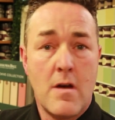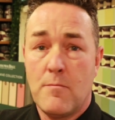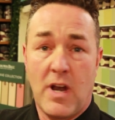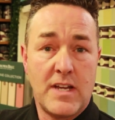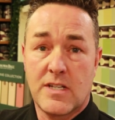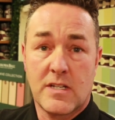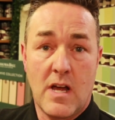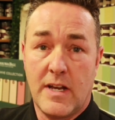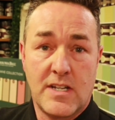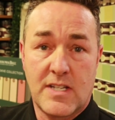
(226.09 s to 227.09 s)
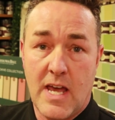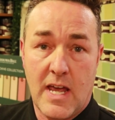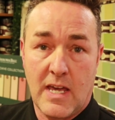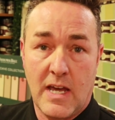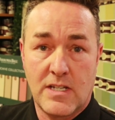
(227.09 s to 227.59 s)
Places like your
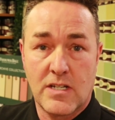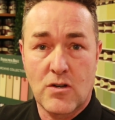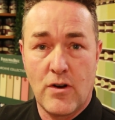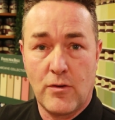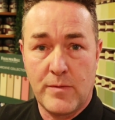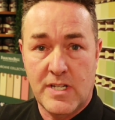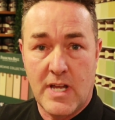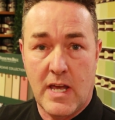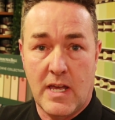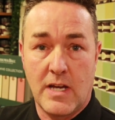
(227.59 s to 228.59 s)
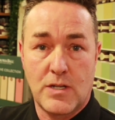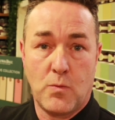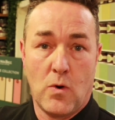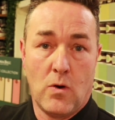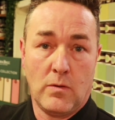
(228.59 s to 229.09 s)
staircases, going up your staircase
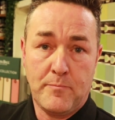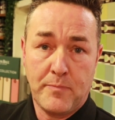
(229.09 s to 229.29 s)
wall,